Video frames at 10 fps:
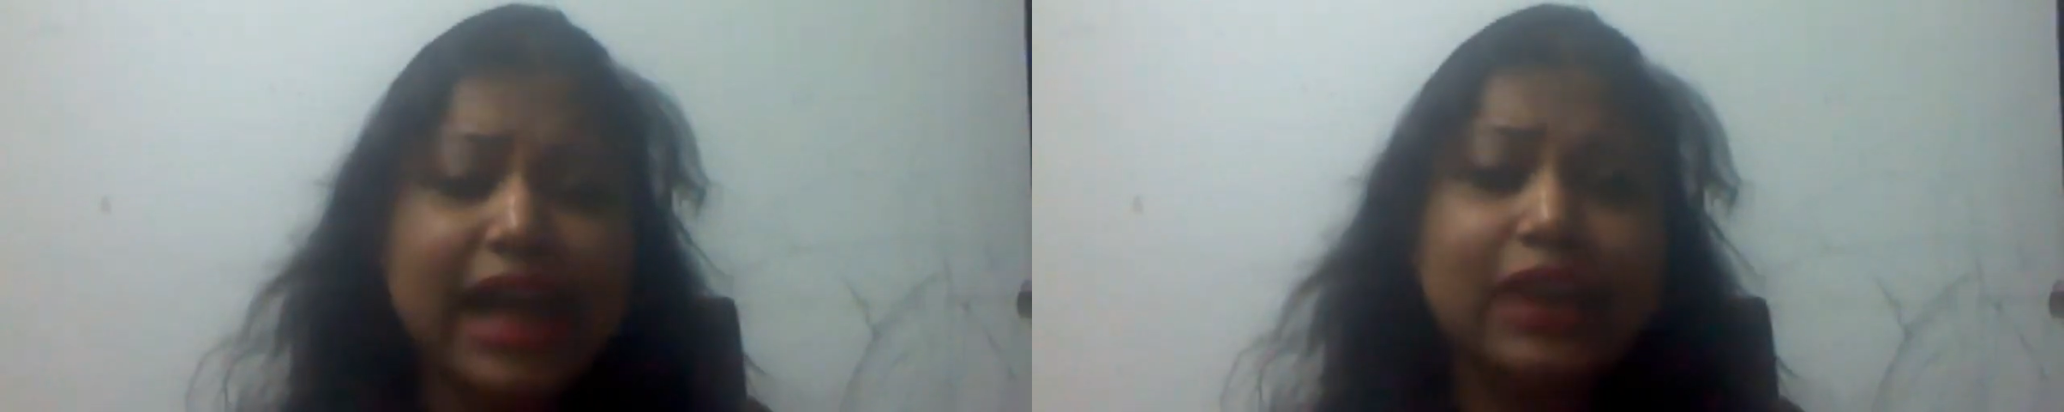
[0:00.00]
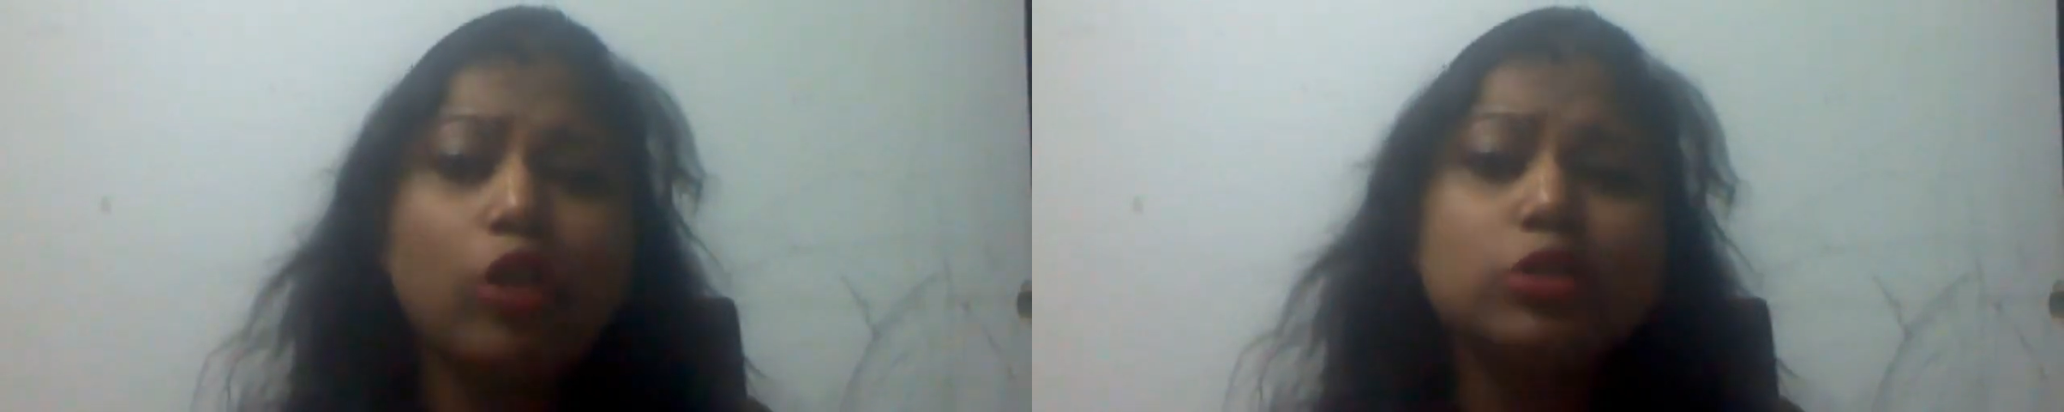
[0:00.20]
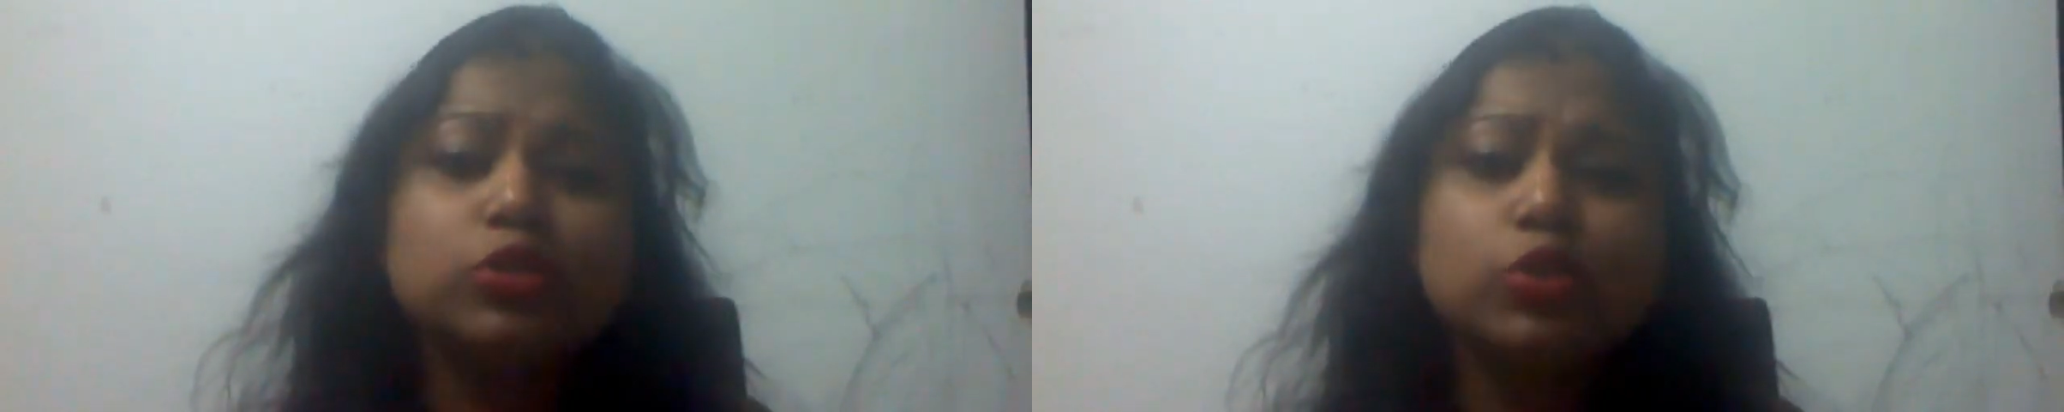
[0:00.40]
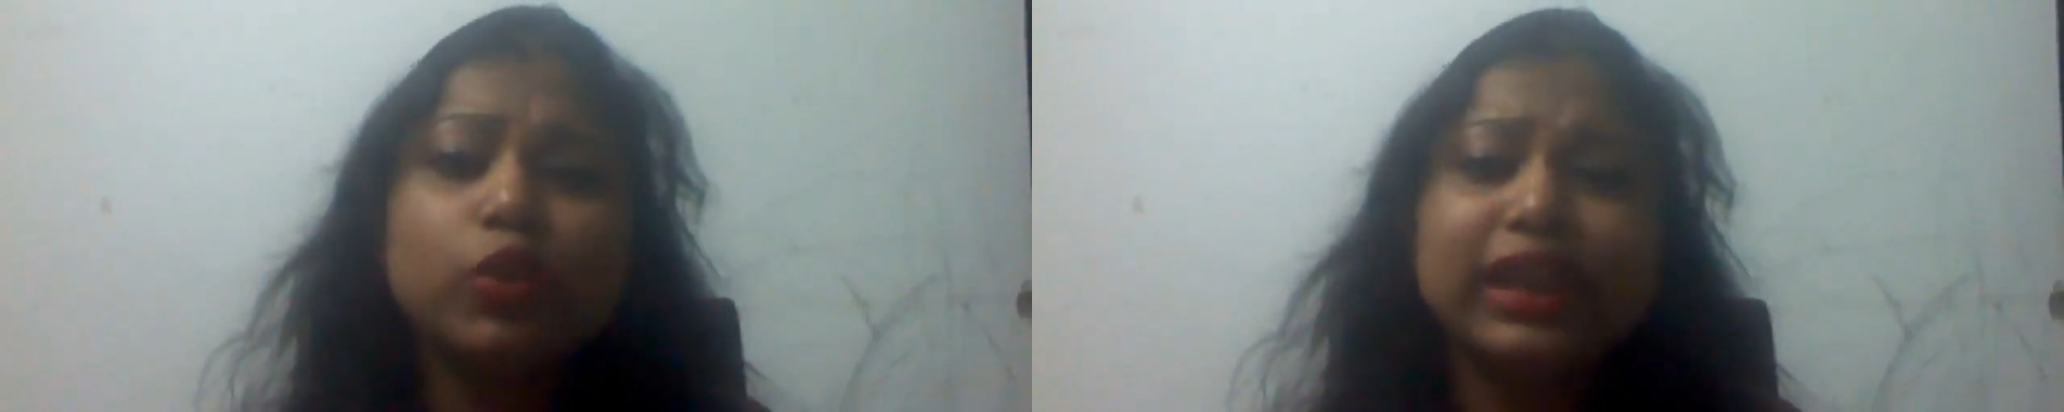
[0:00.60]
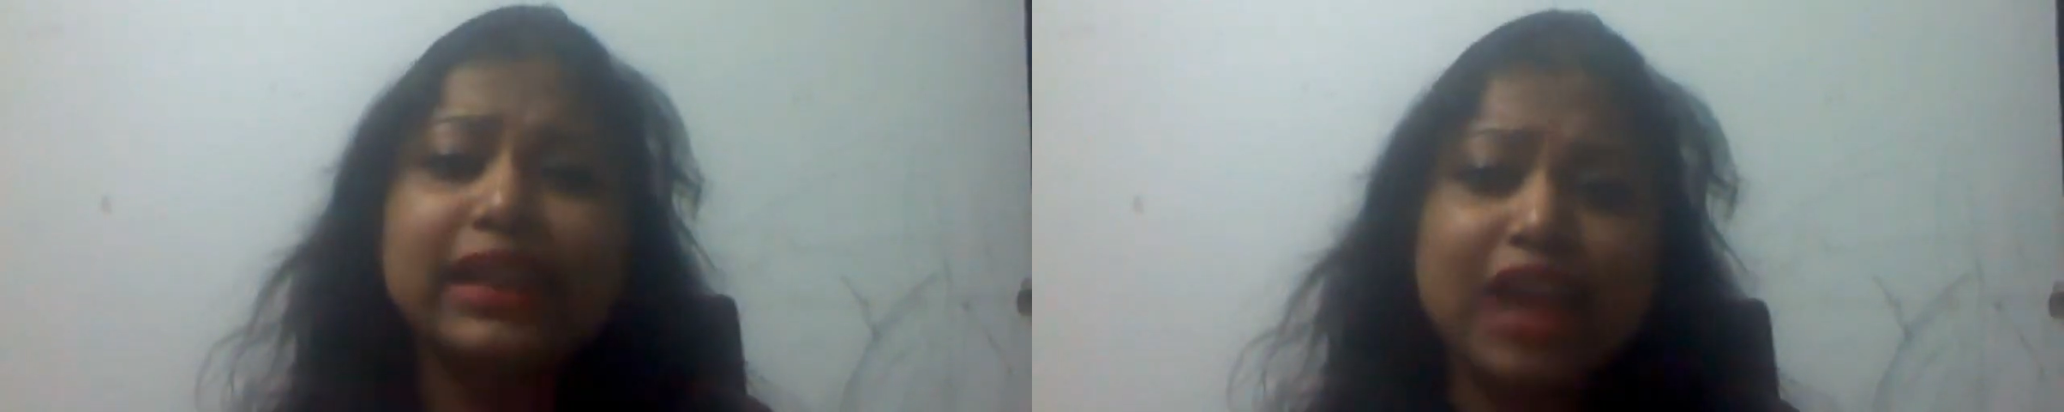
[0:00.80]
and also
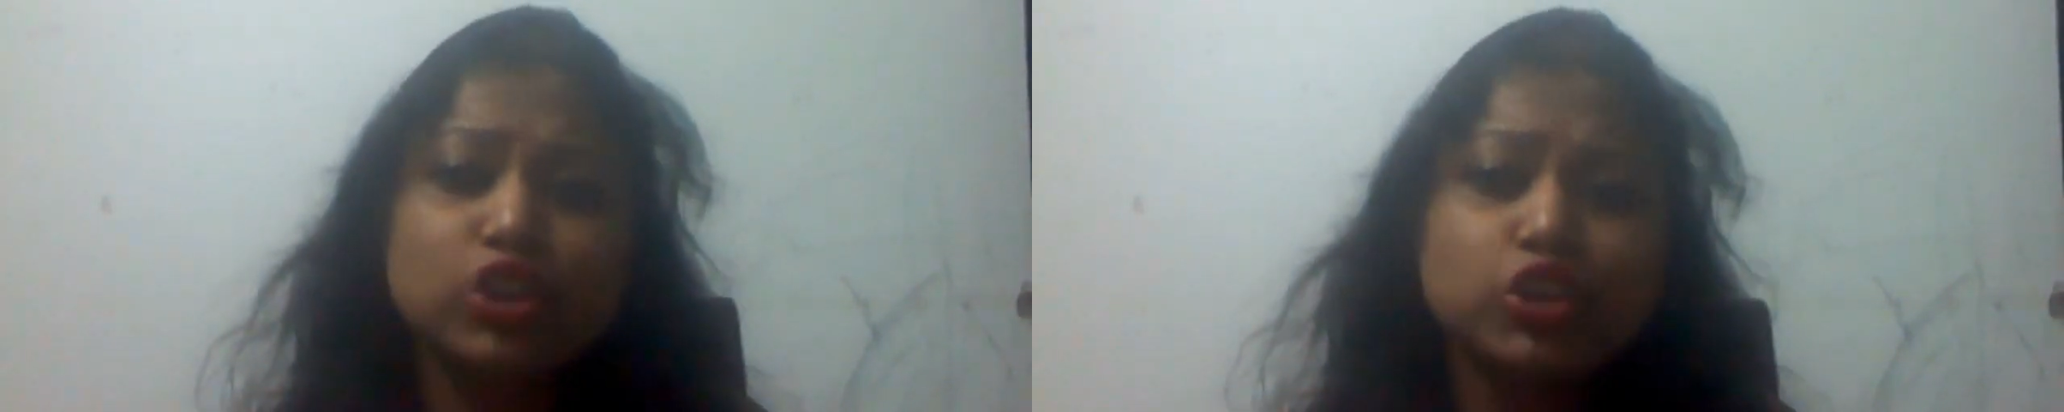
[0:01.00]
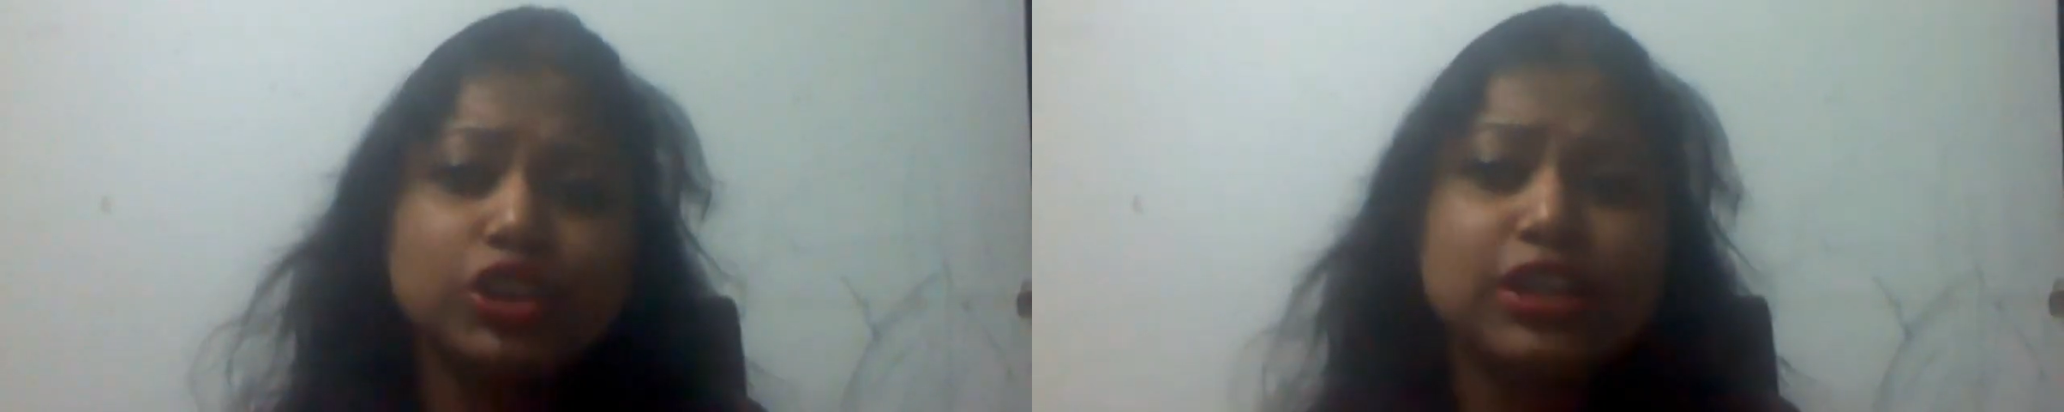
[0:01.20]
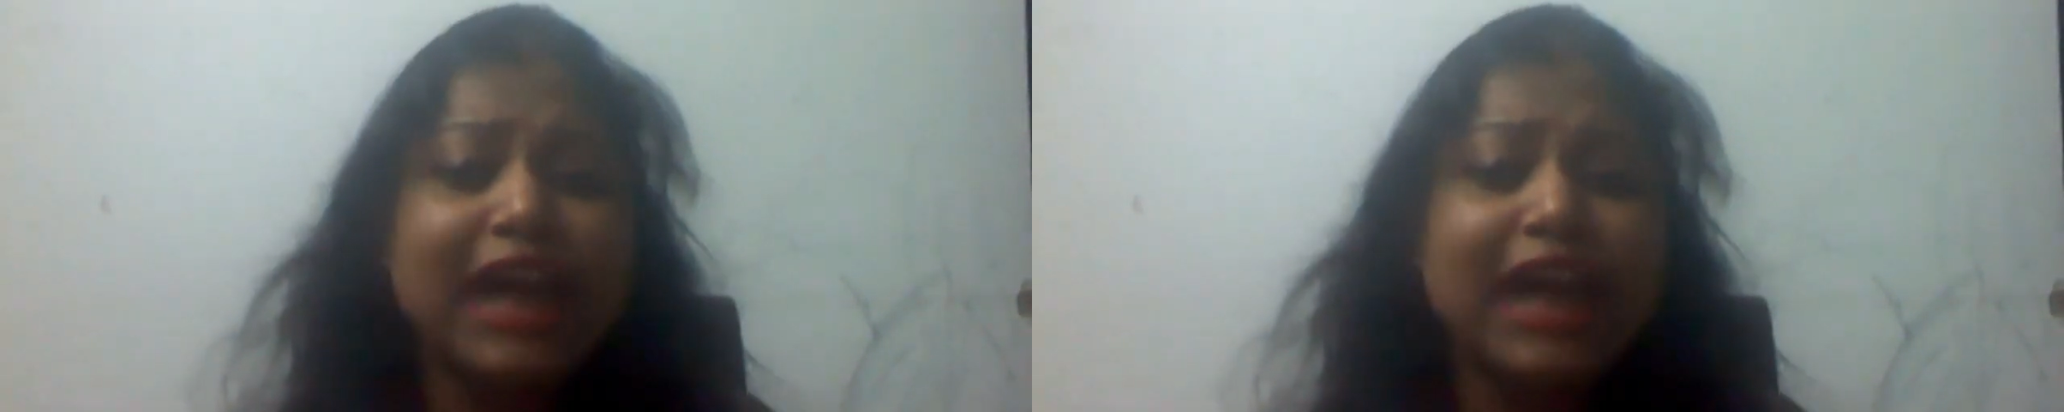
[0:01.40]
in national